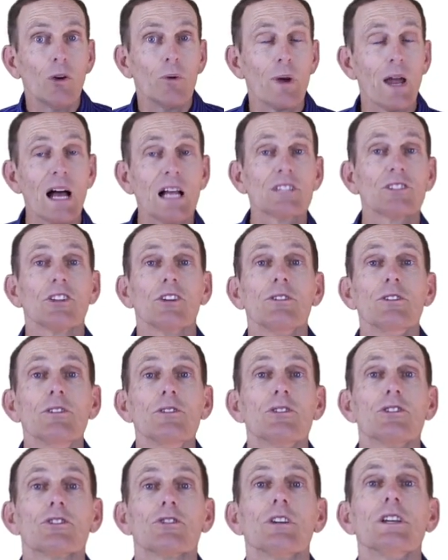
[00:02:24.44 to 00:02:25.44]
We also
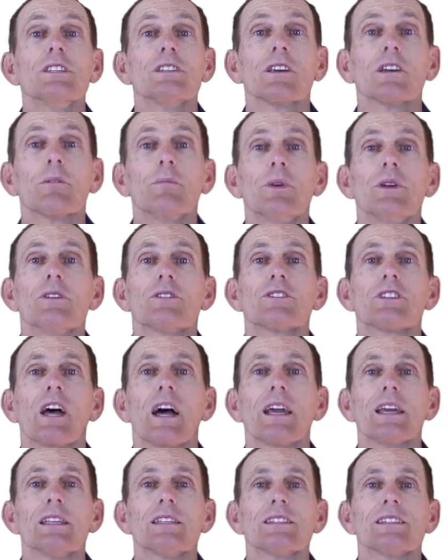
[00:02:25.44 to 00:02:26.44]
use trees in computer
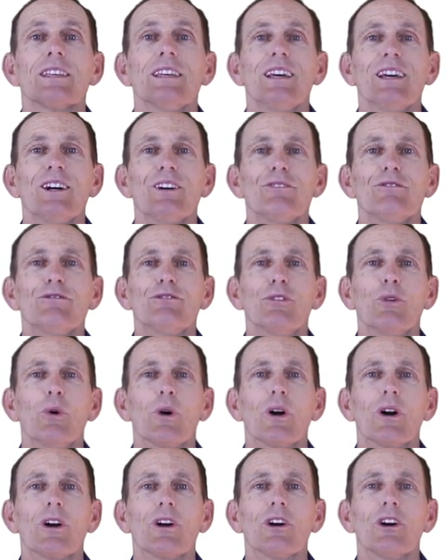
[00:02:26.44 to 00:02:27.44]
science
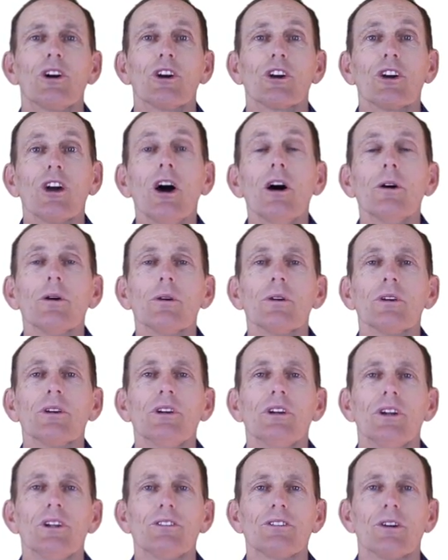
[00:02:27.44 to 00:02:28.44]
for code.
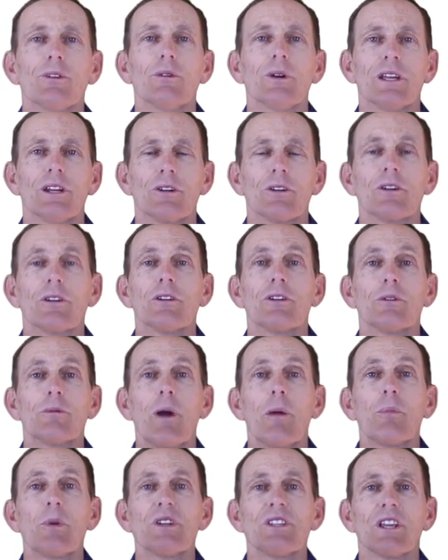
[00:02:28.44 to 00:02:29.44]
So in order to
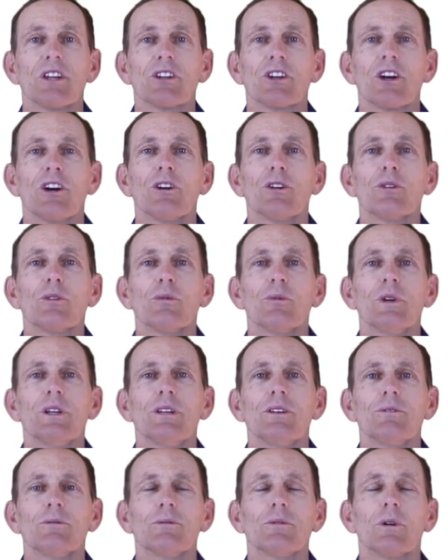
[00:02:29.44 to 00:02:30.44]
represent code,
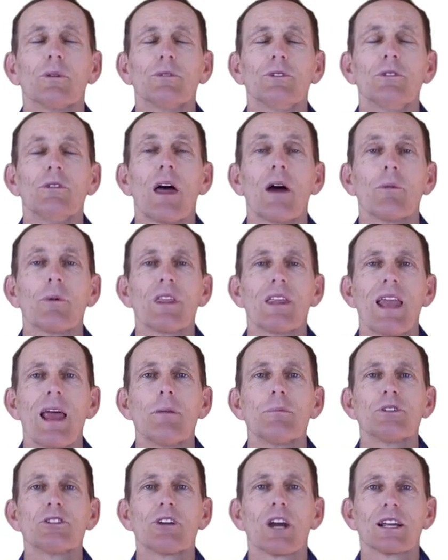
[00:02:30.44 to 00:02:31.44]
we will do that with an
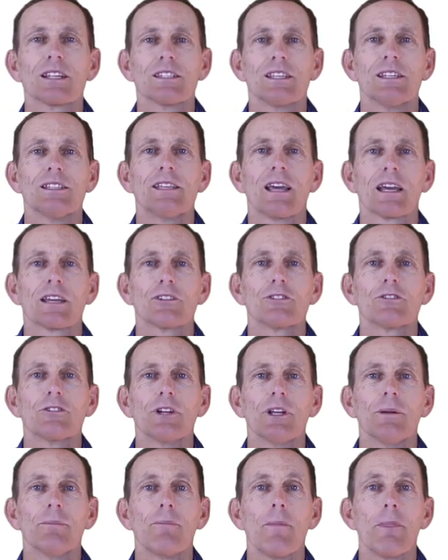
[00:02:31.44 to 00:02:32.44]
abstract syntax
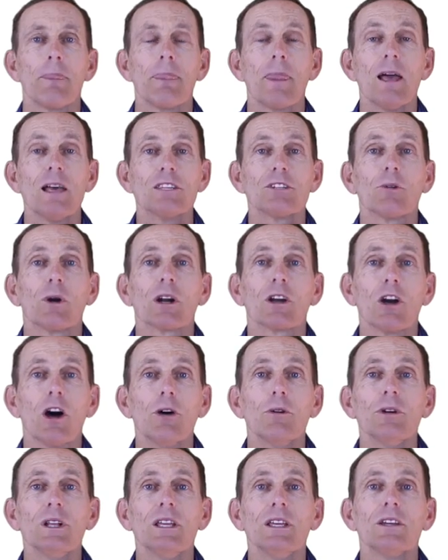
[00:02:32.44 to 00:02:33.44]
tree. So our
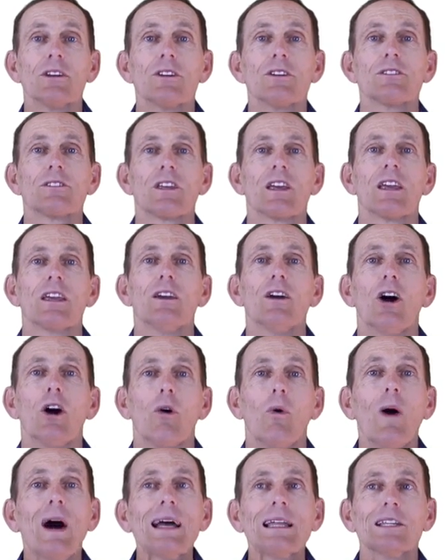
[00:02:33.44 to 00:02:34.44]
code here is a
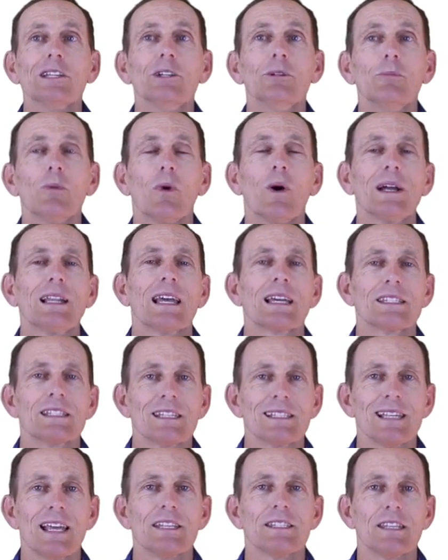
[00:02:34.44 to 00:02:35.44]
while loop. While x
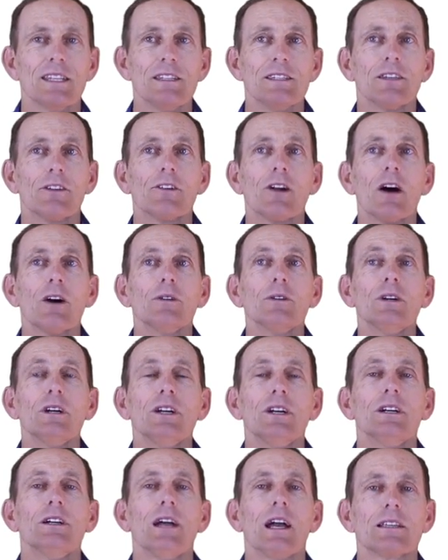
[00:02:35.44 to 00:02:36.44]
is less than 0,
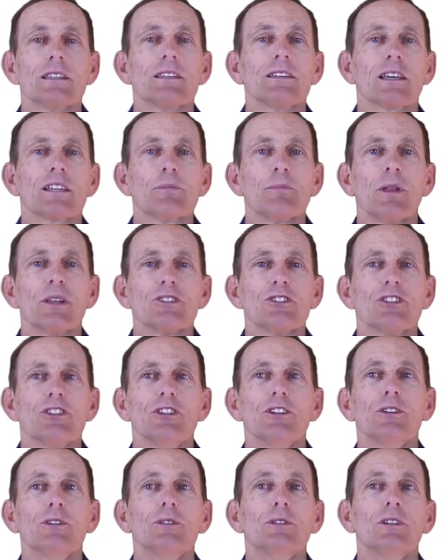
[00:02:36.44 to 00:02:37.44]
x is x plus
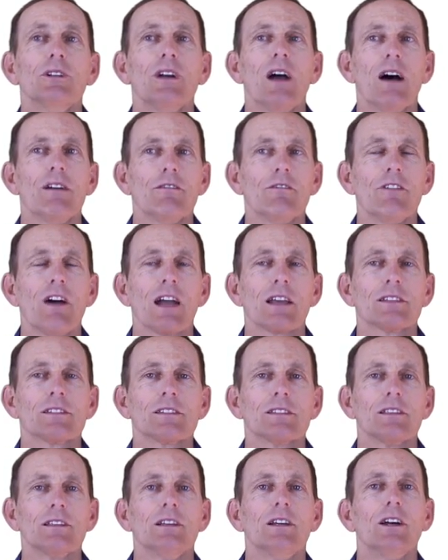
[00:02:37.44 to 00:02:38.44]
2, f of
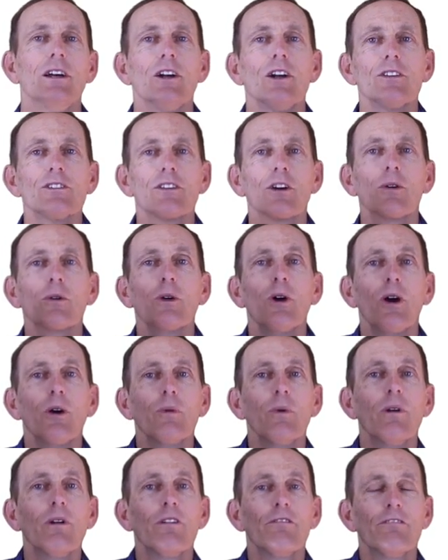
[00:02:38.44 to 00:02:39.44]
x. So
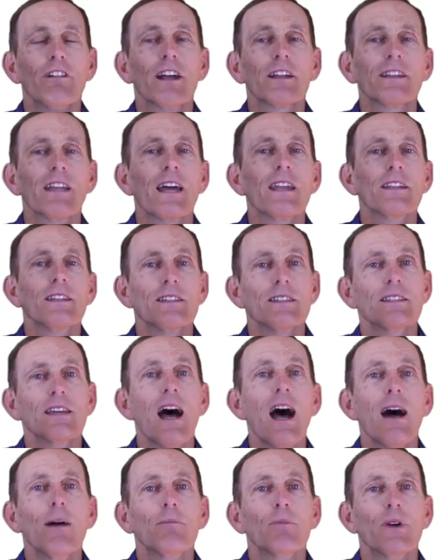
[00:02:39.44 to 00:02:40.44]
we reflect that at the
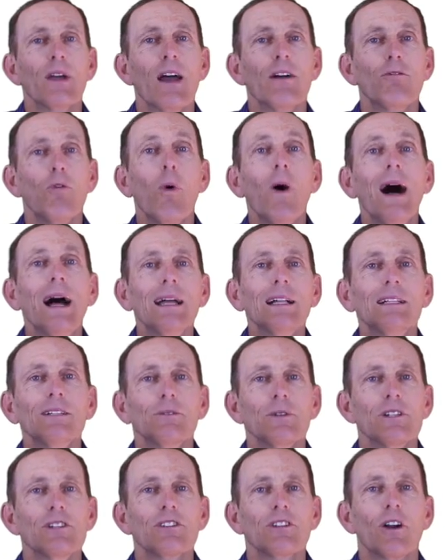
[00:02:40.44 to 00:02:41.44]
top, we have while,
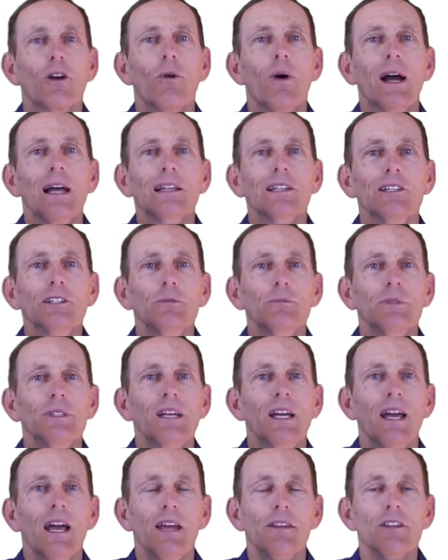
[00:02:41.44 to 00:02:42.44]
which is our while loop,
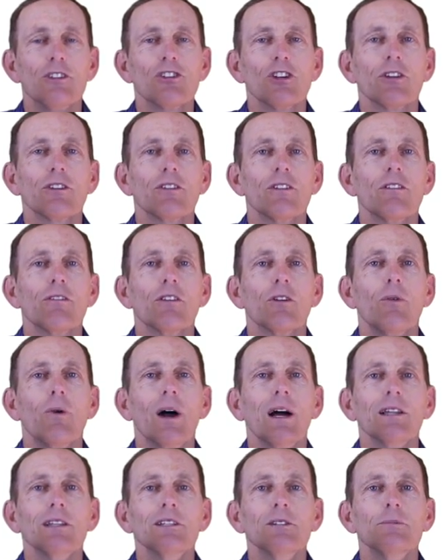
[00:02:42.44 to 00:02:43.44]
and the children of the
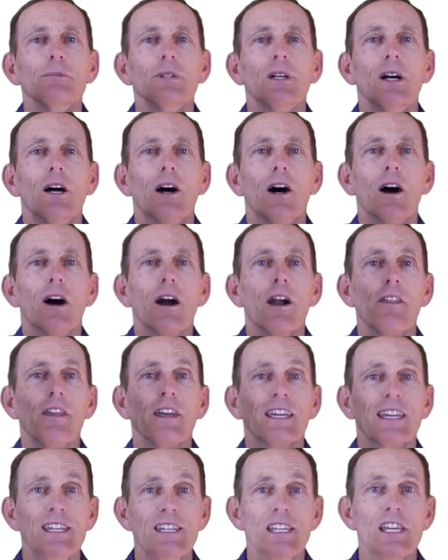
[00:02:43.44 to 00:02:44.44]
while loop are the
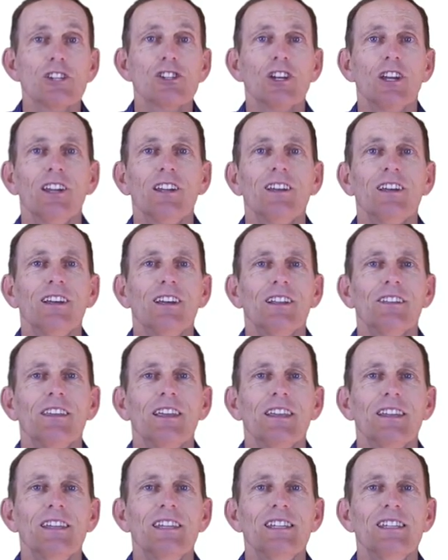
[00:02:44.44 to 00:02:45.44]
condition
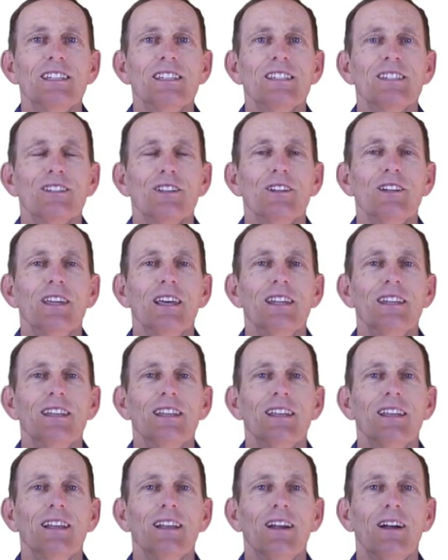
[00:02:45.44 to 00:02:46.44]
that needs
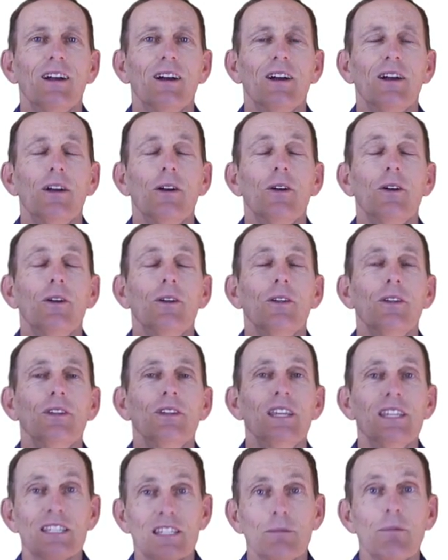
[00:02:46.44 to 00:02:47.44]

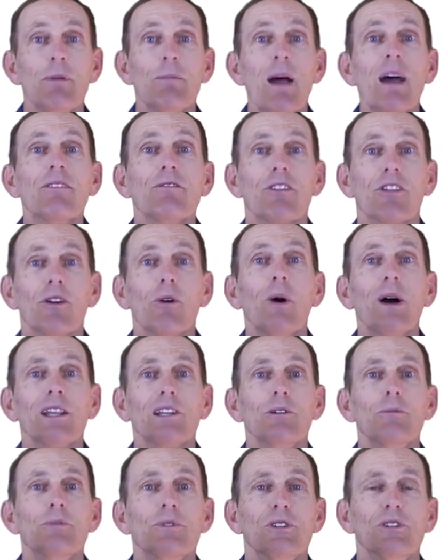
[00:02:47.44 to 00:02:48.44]
to be met for the while
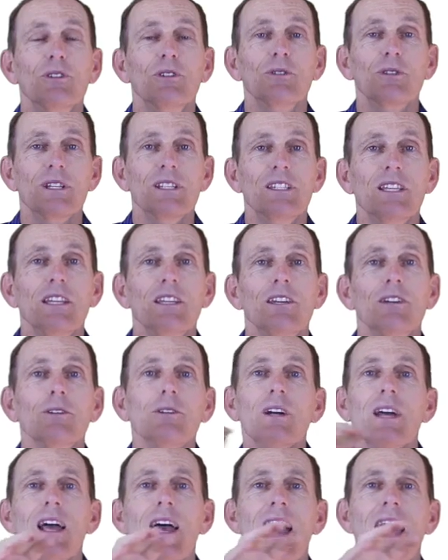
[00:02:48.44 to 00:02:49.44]
loop to continue,
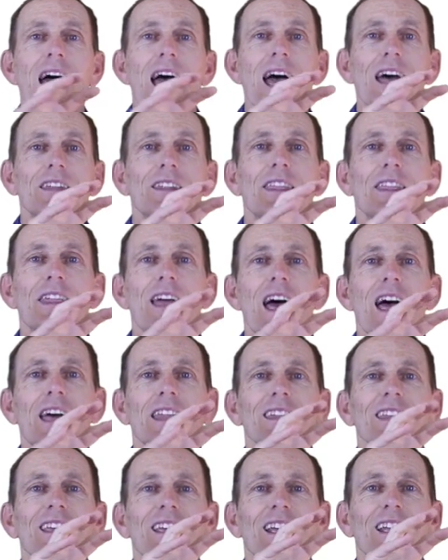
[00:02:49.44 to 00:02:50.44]
and
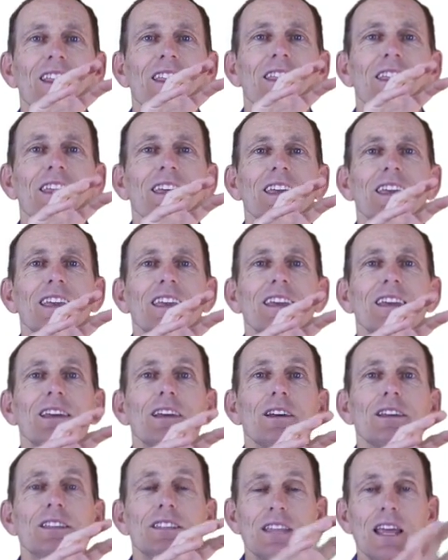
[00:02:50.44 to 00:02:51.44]
then the
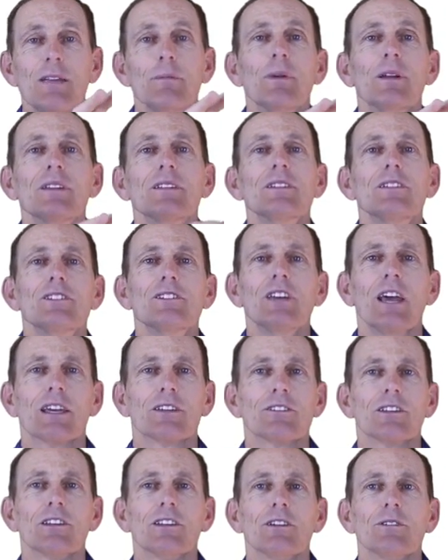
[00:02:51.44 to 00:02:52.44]
statement to
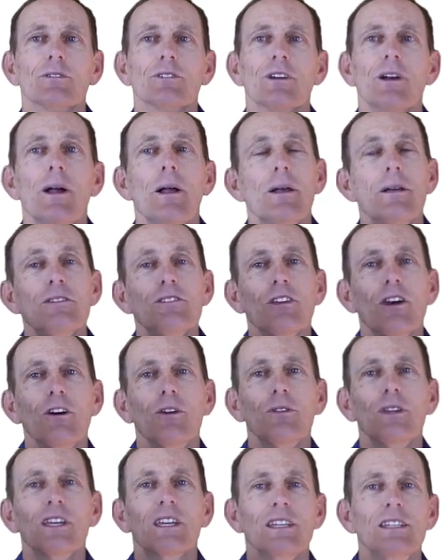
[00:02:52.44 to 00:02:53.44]
execute.
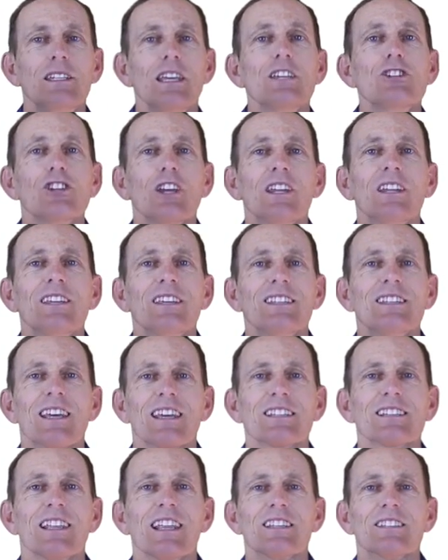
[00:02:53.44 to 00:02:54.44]
So the condition is
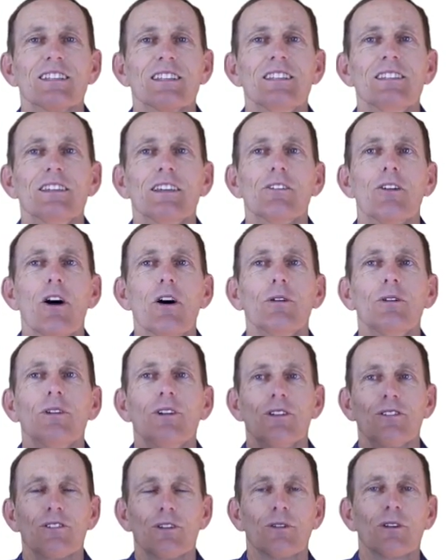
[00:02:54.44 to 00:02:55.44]
x less than 0,
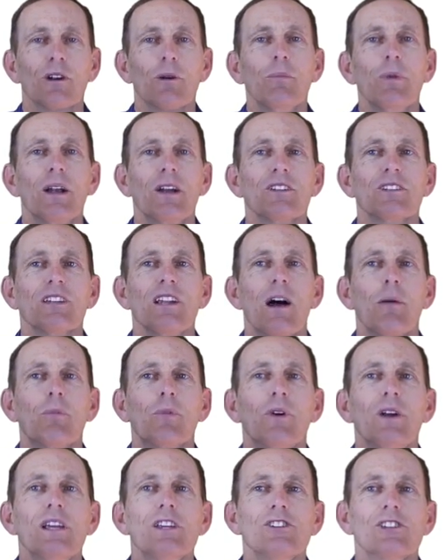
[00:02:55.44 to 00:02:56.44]
so a comparison
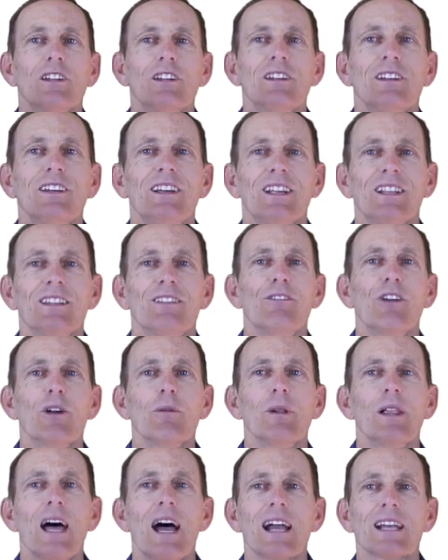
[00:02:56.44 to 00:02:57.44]
operation, the
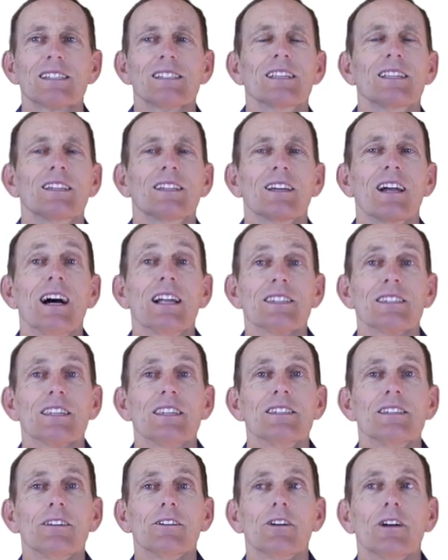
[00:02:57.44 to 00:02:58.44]
variable x and the
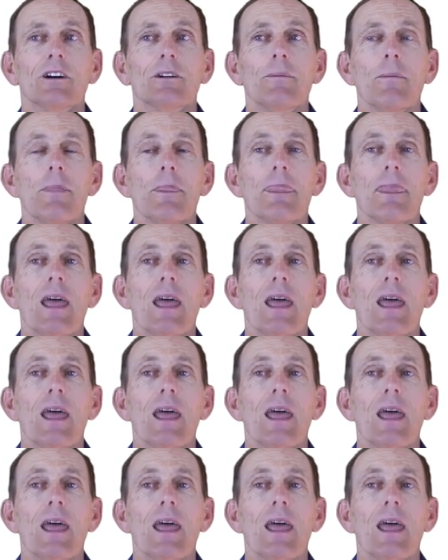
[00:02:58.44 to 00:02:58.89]
constant 0.